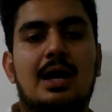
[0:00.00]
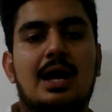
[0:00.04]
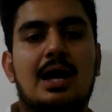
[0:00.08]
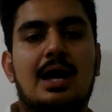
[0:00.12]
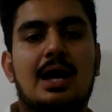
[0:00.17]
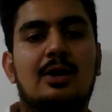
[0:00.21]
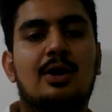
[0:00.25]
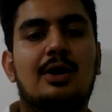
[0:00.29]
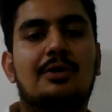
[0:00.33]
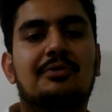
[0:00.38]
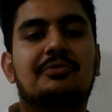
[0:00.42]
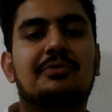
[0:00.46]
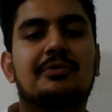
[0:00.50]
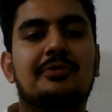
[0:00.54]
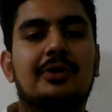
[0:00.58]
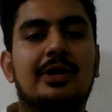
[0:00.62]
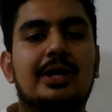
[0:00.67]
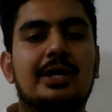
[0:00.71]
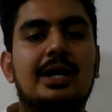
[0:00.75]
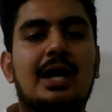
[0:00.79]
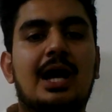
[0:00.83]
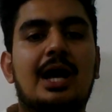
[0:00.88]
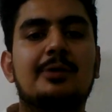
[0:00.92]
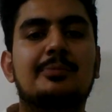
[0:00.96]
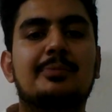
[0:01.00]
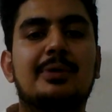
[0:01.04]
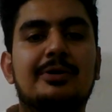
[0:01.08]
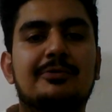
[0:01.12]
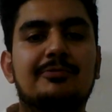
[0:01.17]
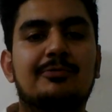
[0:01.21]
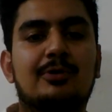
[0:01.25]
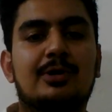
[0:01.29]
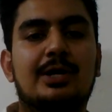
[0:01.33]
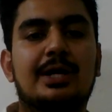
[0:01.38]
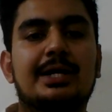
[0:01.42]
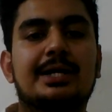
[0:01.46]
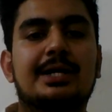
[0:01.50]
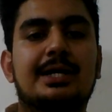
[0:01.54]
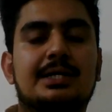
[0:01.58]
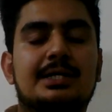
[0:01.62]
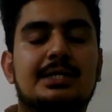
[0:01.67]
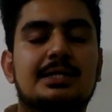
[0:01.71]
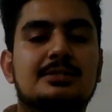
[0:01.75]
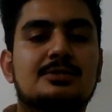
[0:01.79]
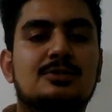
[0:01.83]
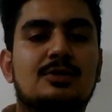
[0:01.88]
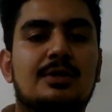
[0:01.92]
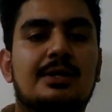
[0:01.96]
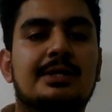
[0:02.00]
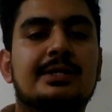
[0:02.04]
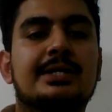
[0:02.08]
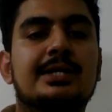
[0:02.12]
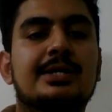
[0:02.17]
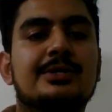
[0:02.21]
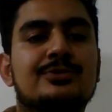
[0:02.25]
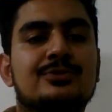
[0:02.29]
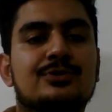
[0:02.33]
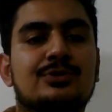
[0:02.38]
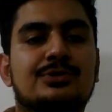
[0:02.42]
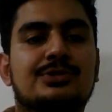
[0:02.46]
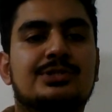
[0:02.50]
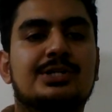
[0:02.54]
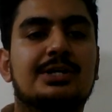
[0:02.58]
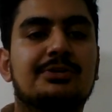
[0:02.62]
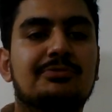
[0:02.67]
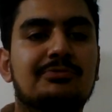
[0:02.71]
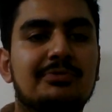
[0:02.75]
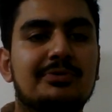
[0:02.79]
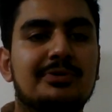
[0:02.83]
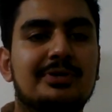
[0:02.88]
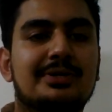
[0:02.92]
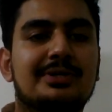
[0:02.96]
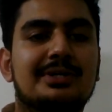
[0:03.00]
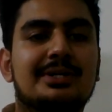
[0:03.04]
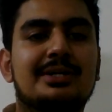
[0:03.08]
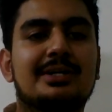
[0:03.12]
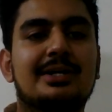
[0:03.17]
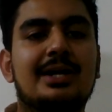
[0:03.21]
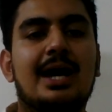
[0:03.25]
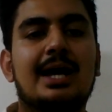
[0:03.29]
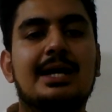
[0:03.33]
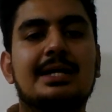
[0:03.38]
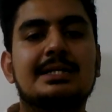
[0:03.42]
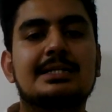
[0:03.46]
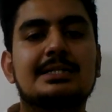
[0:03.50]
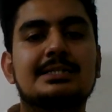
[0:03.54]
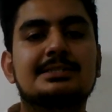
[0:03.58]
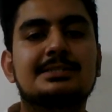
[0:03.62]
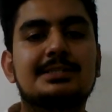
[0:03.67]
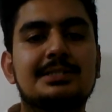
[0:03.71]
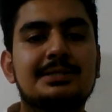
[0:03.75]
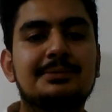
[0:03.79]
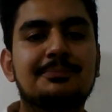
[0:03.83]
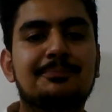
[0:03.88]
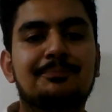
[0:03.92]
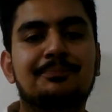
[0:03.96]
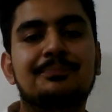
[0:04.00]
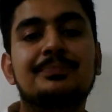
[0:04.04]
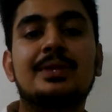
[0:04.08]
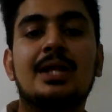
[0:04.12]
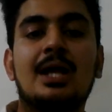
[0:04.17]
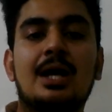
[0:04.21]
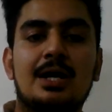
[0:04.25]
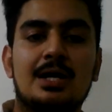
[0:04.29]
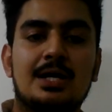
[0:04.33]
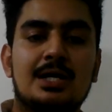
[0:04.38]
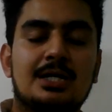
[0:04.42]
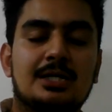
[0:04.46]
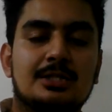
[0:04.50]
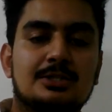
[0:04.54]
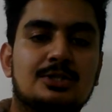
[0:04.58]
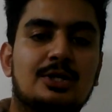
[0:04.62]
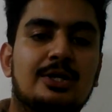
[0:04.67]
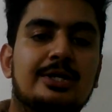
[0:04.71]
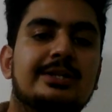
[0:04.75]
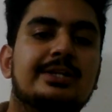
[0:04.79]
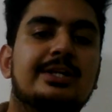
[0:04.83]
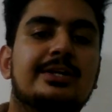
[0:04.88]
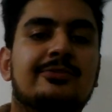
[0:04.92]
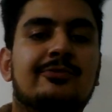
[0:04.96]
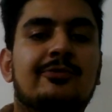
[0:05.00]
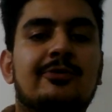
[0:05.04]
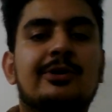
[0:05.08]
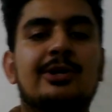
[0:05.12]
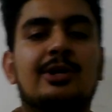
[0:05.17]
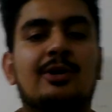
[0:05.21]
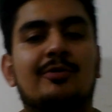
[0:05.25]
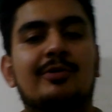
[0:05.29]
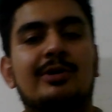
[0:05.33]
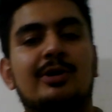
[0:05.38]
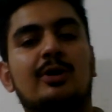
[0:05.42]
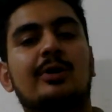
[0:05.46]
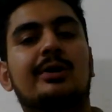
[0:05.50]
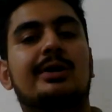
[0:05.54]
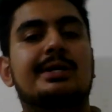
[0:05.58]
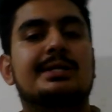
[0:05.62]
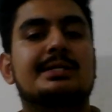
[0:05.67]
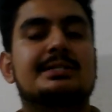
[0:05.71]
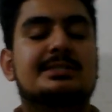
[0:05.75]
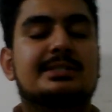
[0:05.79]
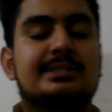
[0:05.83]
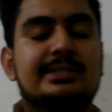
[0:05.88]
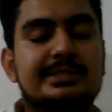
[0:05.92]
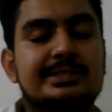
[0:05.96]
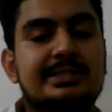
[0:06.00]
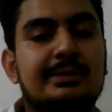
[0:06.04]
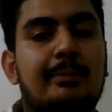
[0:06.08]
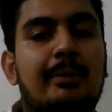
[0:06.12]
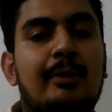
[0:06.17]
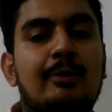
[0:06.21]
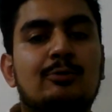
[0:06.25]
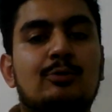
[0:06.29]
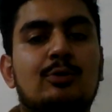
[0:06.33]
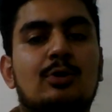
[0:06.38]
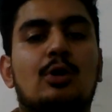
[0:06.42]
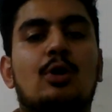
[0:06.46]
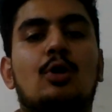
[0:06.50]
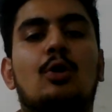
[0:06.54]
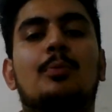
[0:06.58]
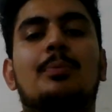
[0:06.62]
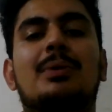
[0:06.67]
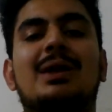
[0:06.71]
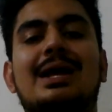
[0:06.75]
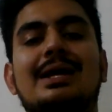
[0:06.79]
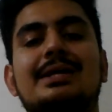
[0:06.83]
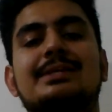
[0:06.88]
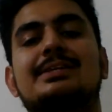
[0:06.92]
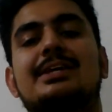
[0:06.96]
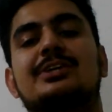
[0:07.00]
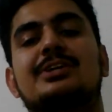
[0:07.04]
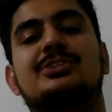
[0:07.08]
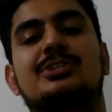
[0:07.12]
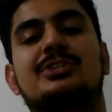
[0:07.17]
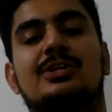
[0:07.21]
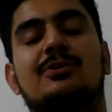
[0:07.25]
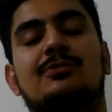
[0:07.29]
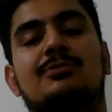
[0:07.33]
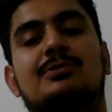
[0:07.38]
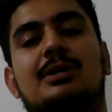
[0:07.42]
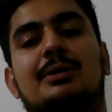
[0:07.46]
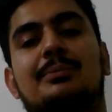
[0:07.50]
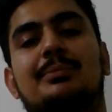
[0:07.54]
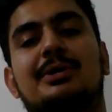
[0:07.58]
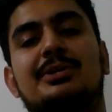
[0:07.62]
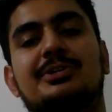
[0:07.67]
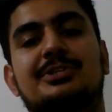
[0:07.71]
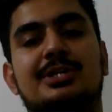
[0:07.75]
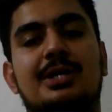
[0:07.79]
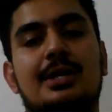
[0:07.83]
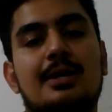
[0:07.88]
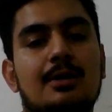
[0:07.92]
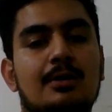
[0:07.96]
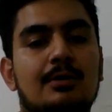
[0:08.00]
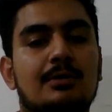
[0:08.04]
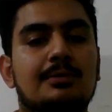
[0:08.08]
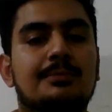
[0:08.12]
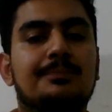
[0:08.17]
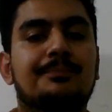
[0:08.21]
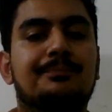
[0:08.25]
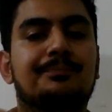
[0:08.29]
Hello everyone, I am Advocate Akhil, SOlanki Associate, Dialezee. So in this video, we are going to discuss about globalization of commercial law.